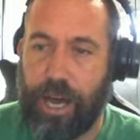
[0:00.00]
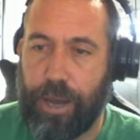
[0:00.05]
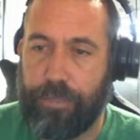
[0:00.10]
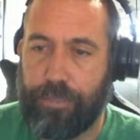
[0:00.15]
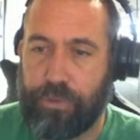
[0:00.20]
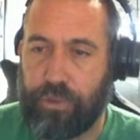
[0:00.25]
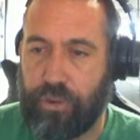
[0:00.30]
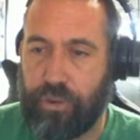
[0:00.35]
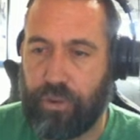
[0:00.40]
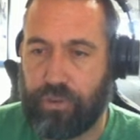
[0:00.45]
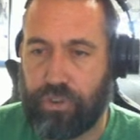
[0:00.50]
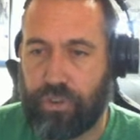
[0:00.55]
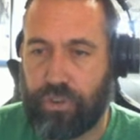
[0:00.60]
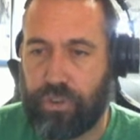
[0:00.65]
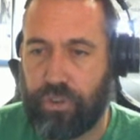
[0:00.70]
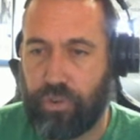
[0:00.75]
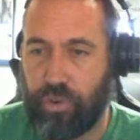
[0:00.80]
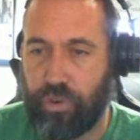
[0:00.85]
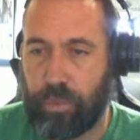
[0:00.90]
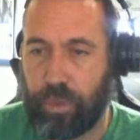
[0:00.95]
So just a
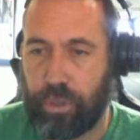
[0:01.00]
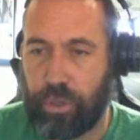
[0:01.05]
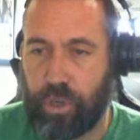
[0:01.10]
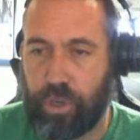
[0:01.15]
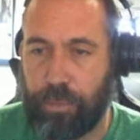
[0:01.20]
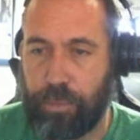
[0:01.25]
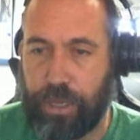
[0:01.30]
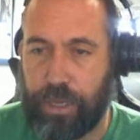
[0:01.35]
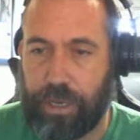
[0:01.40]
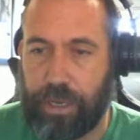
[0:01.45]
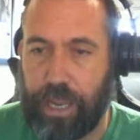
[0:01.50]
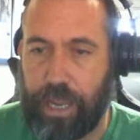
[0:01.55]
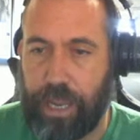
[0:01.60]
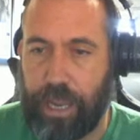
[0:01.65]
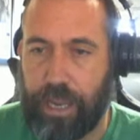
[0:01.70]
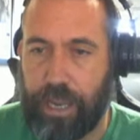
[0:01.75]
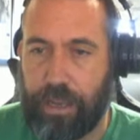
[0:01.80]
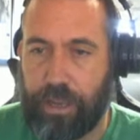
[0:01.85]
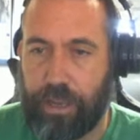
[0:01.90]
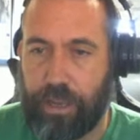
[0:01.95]
normal tournament.
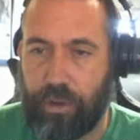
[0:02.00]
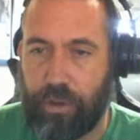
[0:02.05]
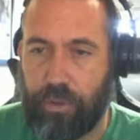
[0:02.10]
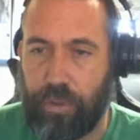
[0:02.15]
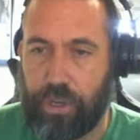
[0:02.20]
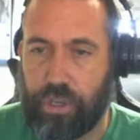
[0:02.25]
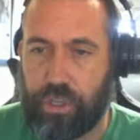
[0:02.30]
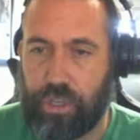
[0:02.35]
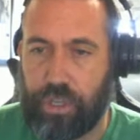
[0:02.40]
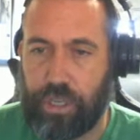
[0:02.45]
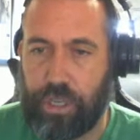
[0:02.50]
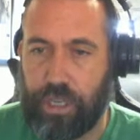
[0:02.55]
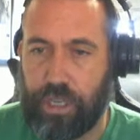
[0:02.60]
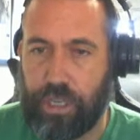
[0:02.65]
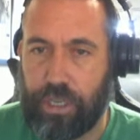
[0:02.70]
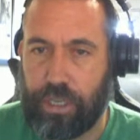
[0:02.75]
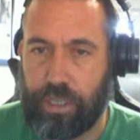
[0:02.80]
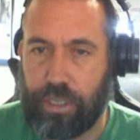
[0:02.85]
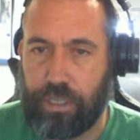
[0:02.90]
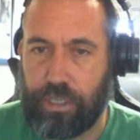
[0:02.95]
And the question
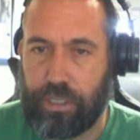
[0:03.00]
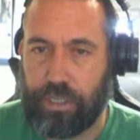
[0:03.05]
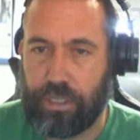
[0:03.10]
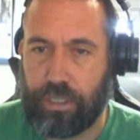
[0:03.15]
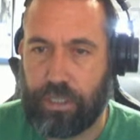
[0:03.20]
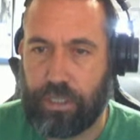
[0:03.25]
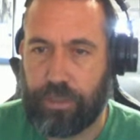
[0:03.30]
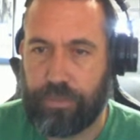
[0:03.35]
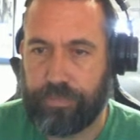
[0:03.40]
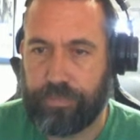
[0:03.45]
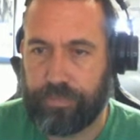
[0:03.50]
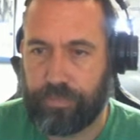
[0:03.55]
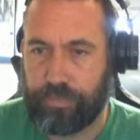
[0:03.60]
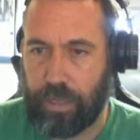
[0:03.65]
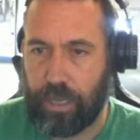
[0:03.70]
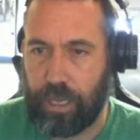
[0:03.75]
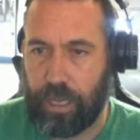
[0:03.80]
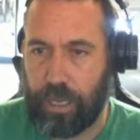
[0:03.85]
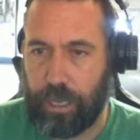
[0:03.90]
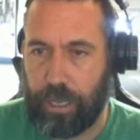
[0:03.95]
is,
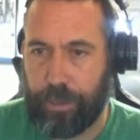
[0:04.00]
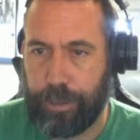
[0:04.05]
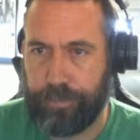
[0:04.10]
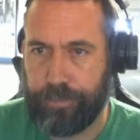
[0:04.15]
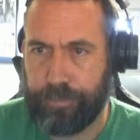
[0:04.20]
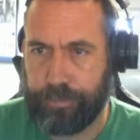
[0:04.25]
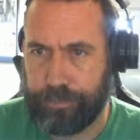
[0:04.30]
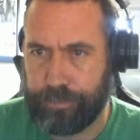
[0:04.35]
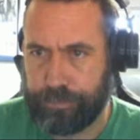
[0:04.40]
um,